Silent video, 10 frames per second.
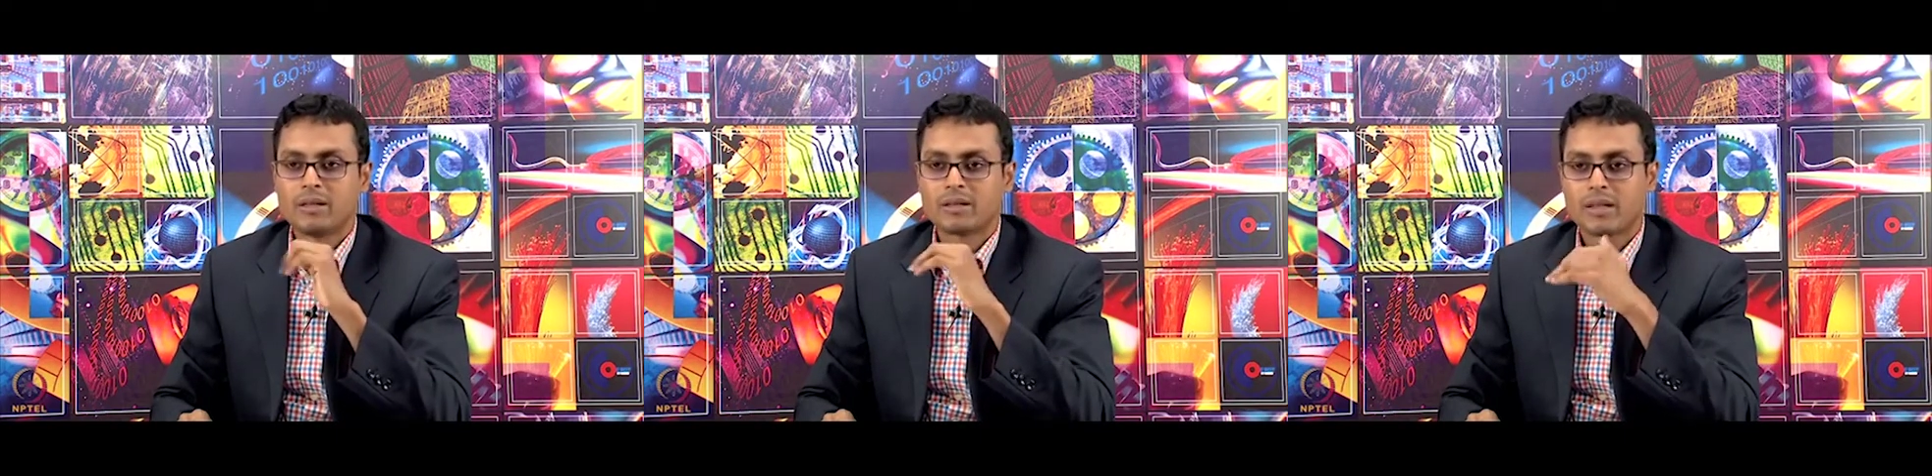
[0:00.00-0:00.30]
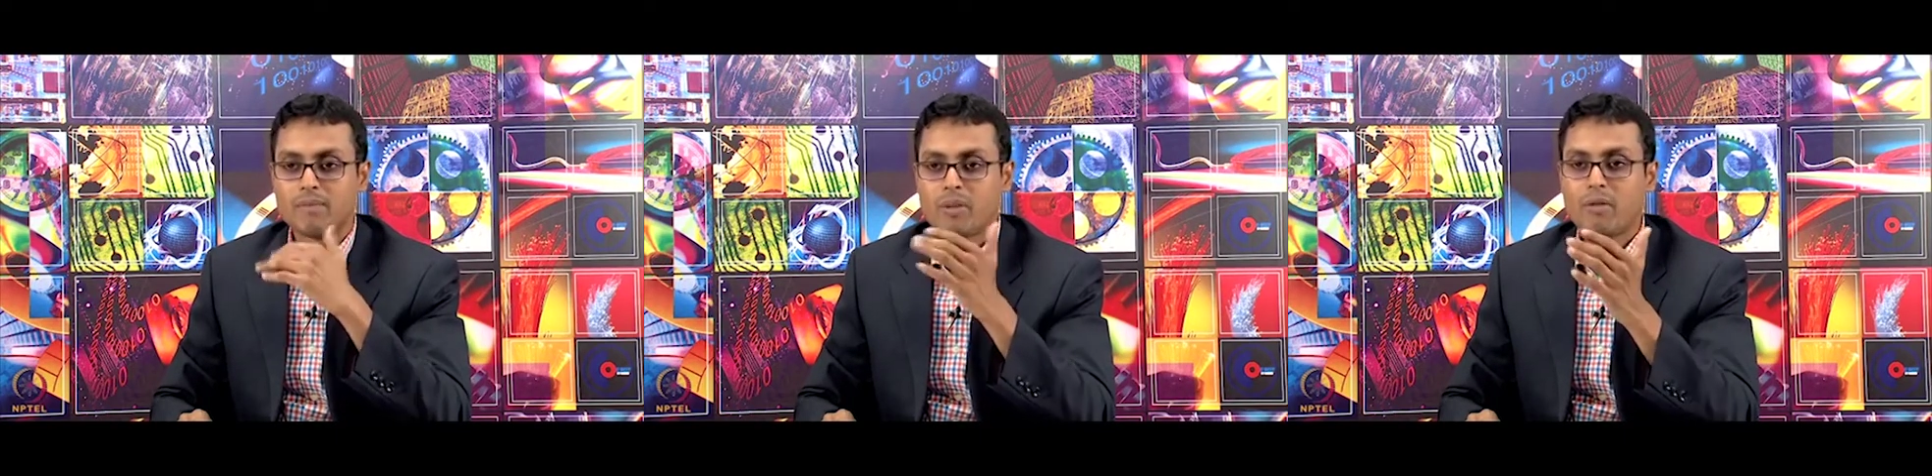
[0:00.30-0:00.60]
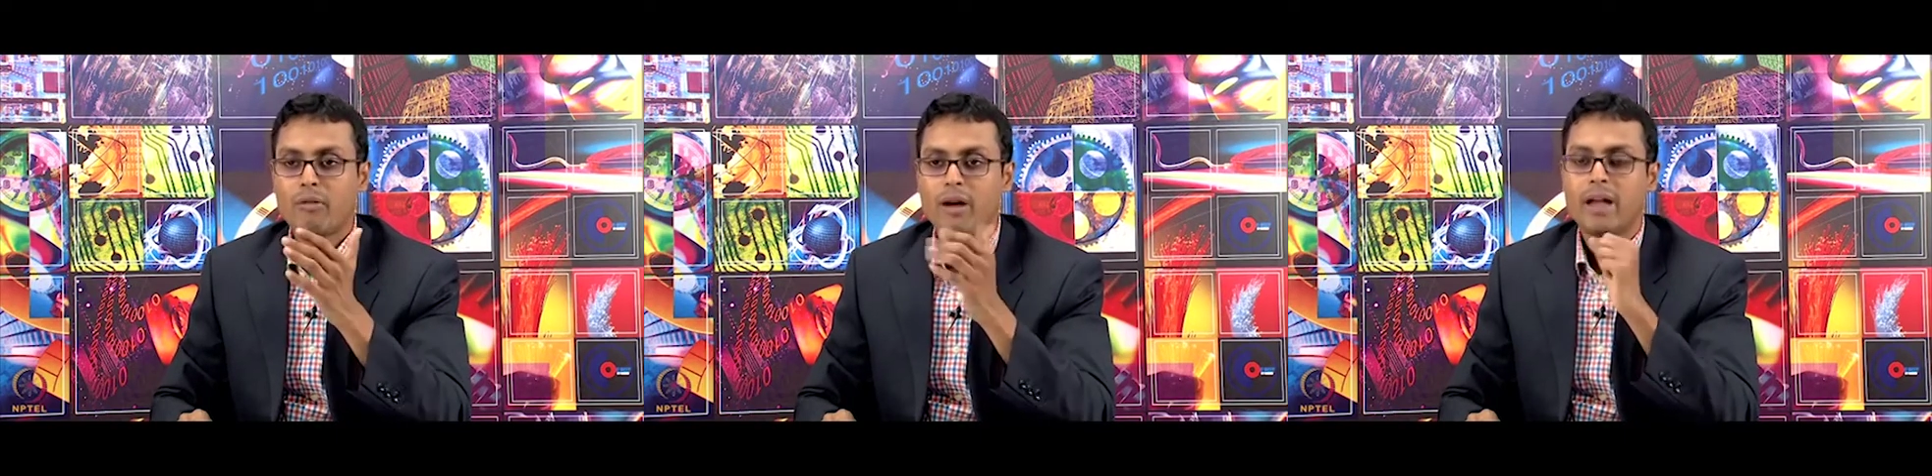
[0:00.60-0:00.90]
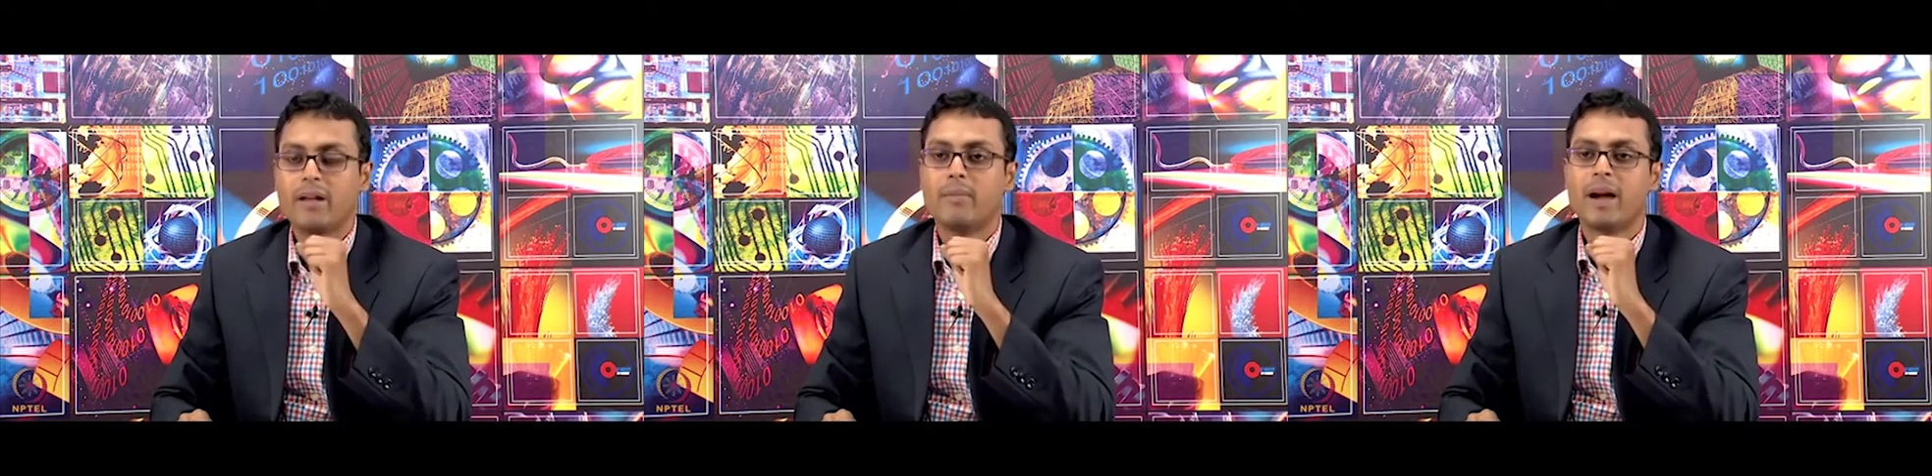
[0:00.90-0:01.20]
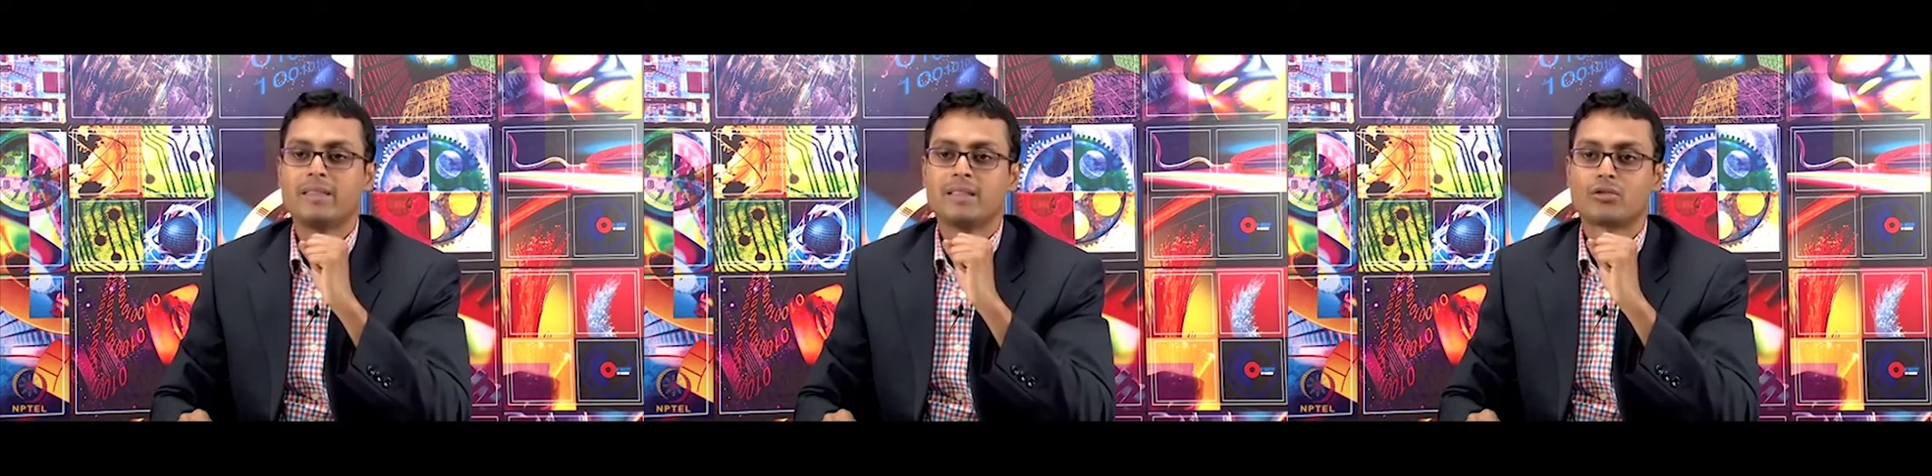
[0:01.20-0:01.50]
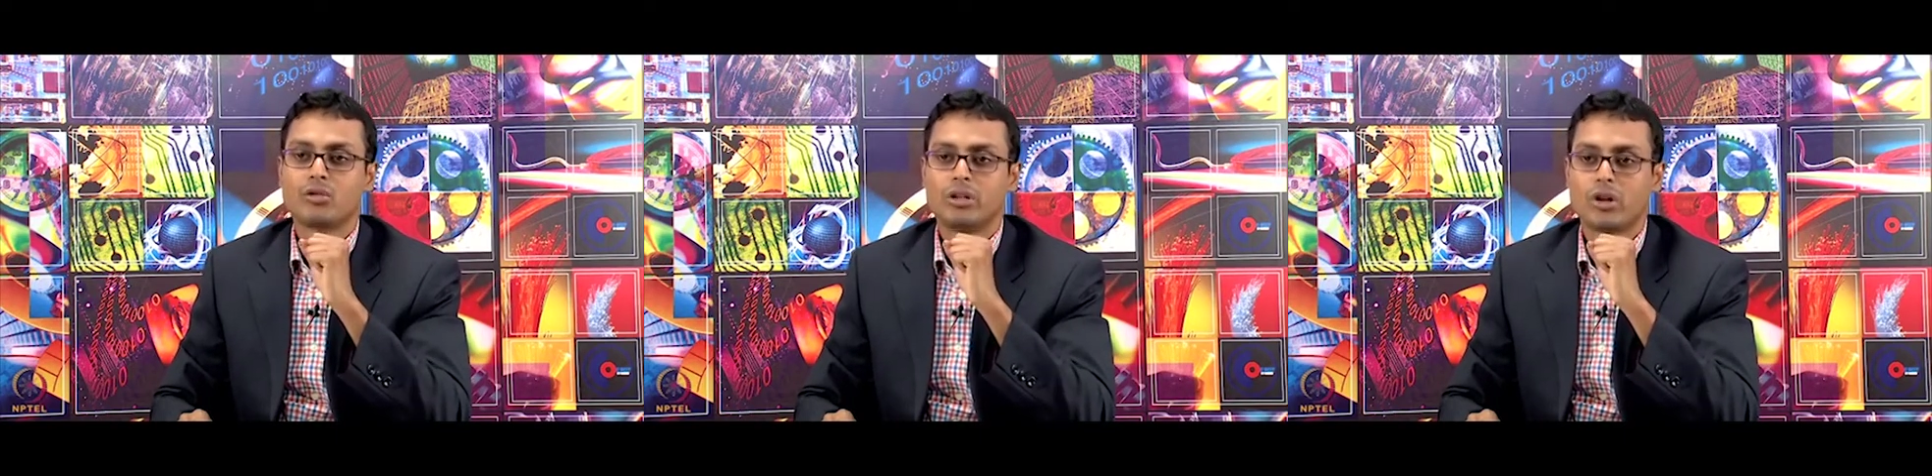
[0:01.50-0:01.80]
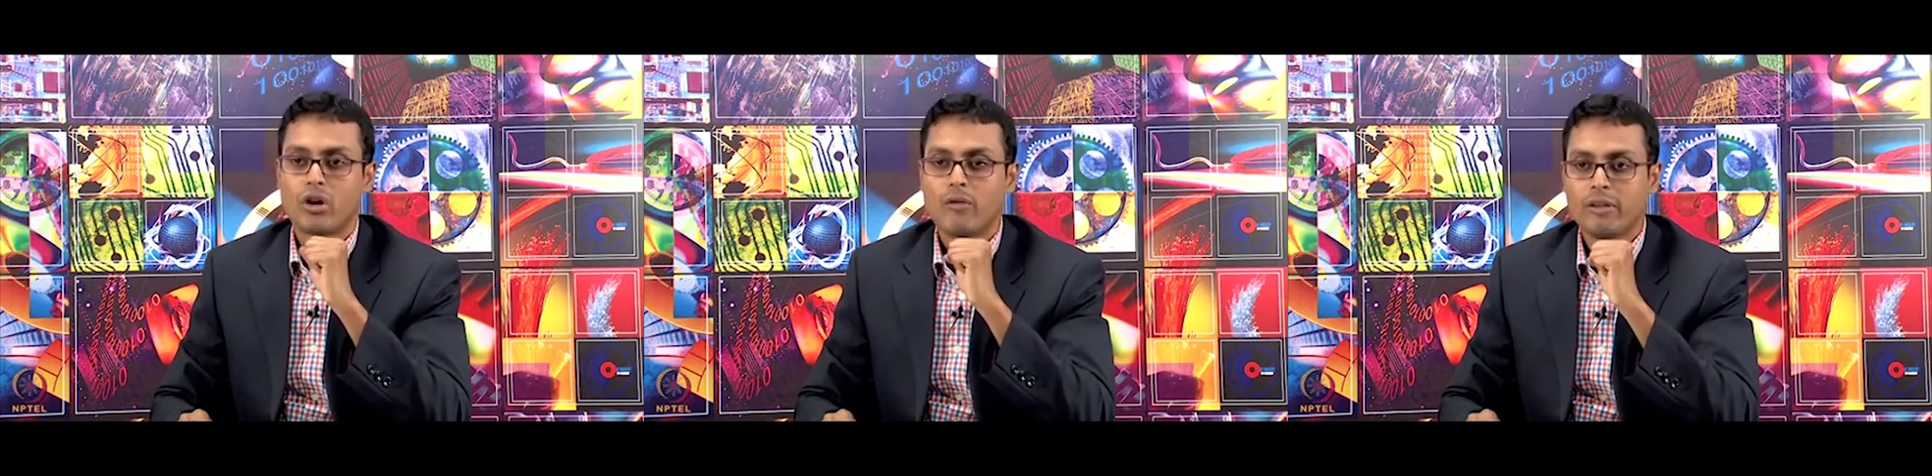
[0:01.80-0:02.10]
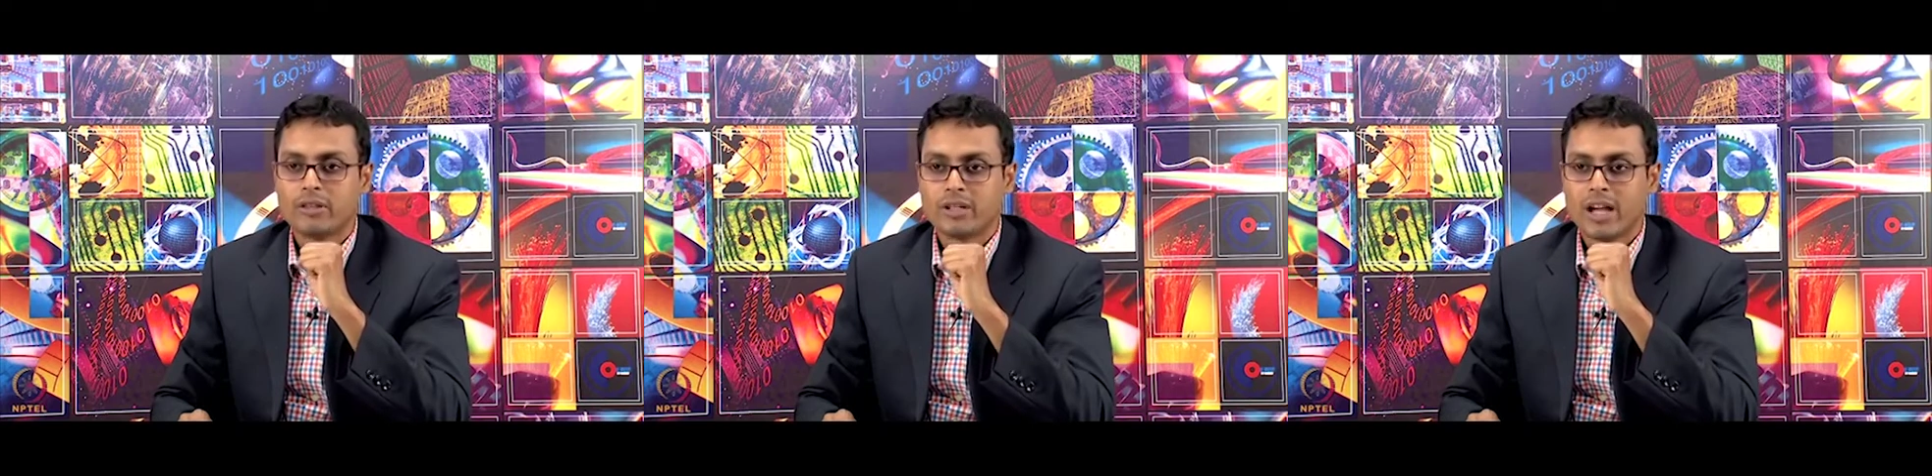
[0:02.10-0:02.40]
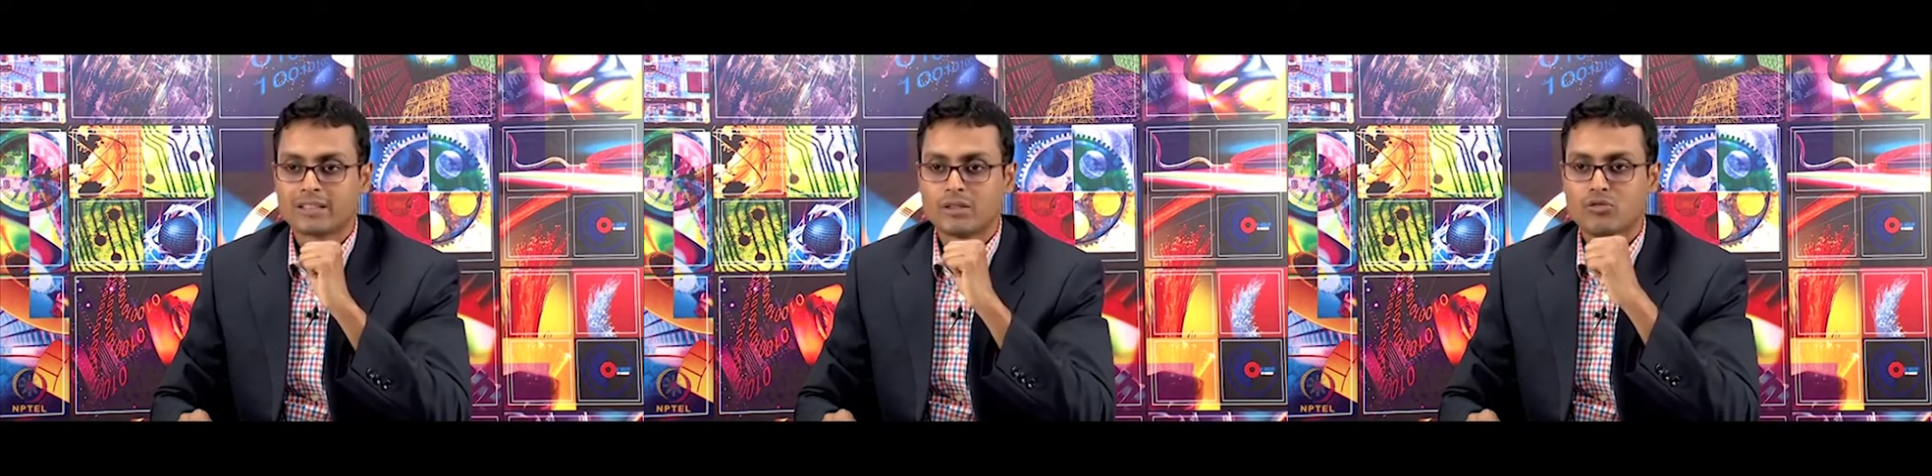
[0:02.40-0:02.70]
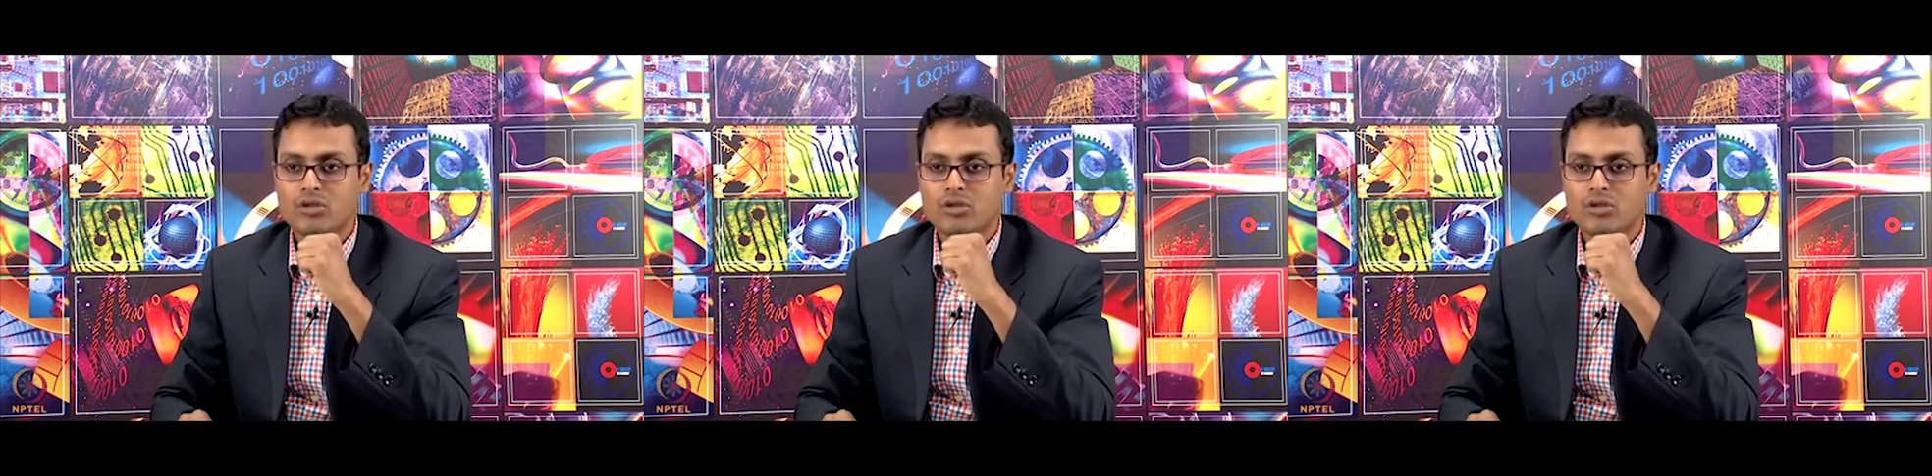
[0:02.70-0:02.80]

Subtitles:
simplified by this Kulinkovich reaction,